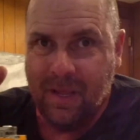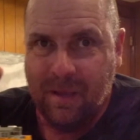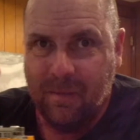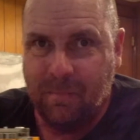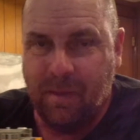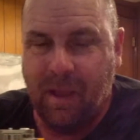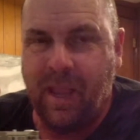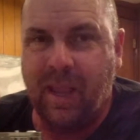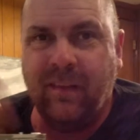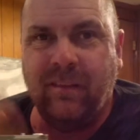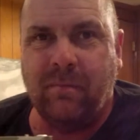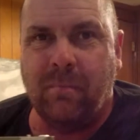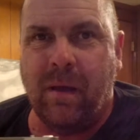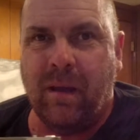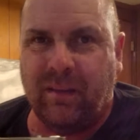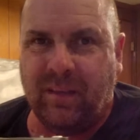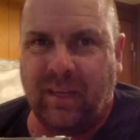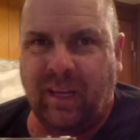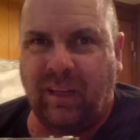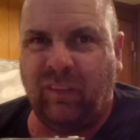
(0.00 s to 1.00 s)
My head's
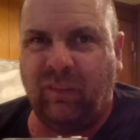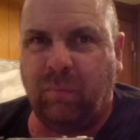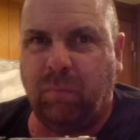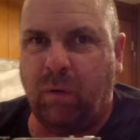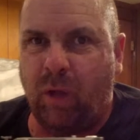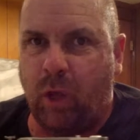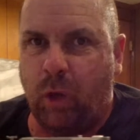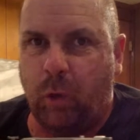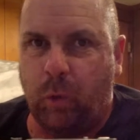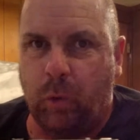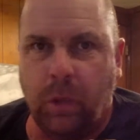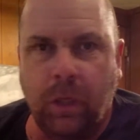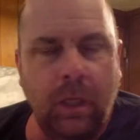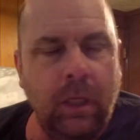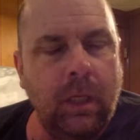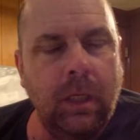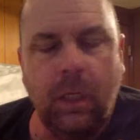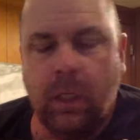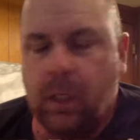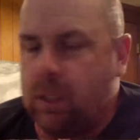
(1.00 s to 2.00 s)
about to explode.
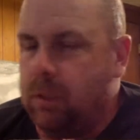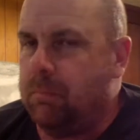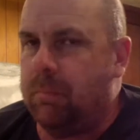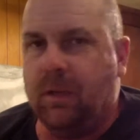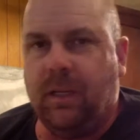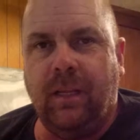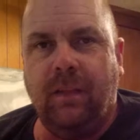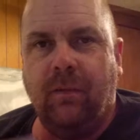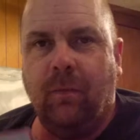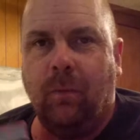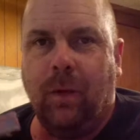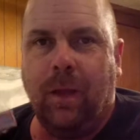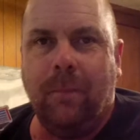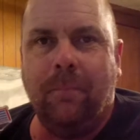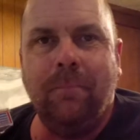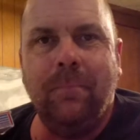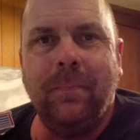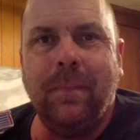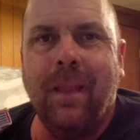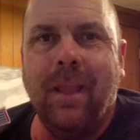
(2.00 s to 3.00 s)
But either way,
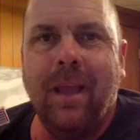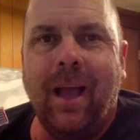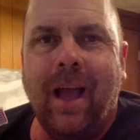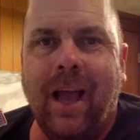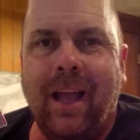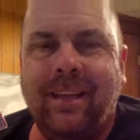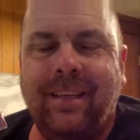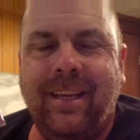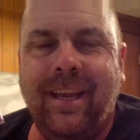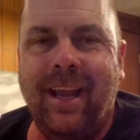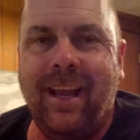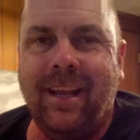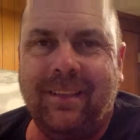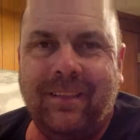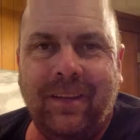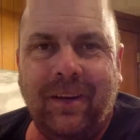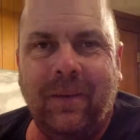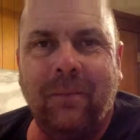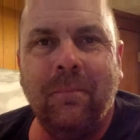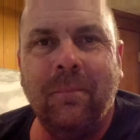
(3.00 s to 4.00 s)
I sat
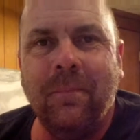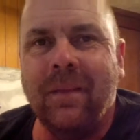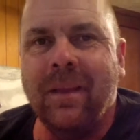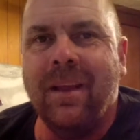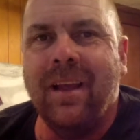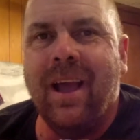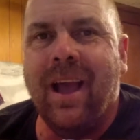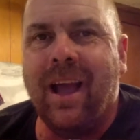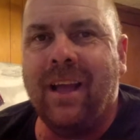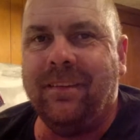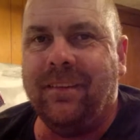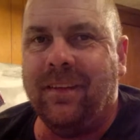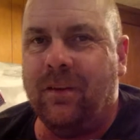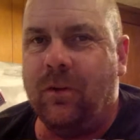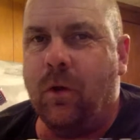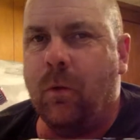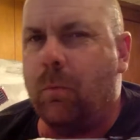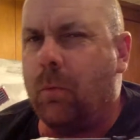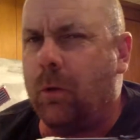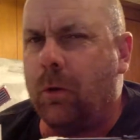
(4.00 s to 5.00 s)
there. I said,
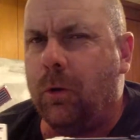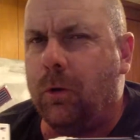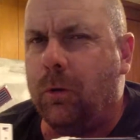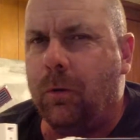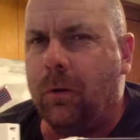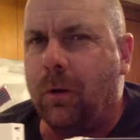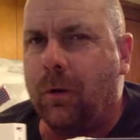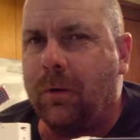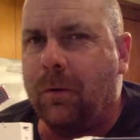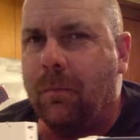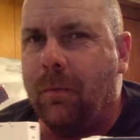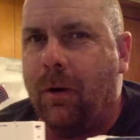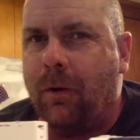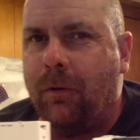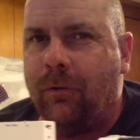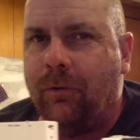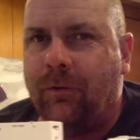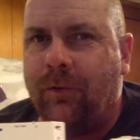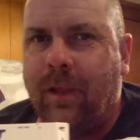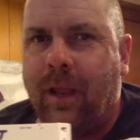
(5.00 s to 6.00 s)
no more new
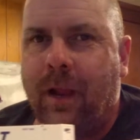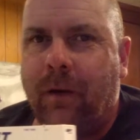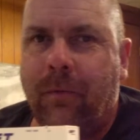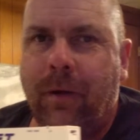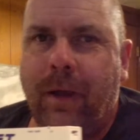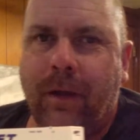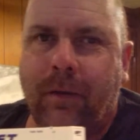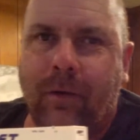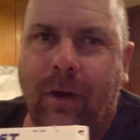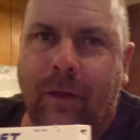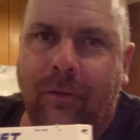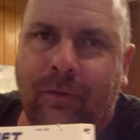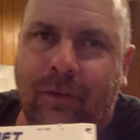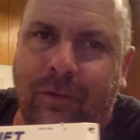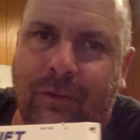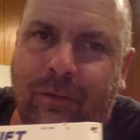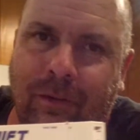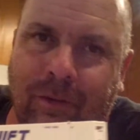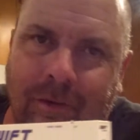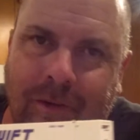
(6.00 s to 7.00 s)
locomotives. And I ran across
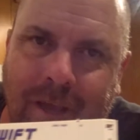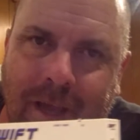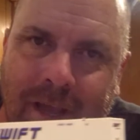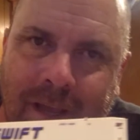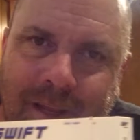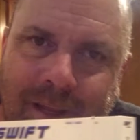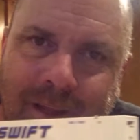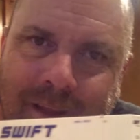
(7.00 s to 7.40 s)
this little guy.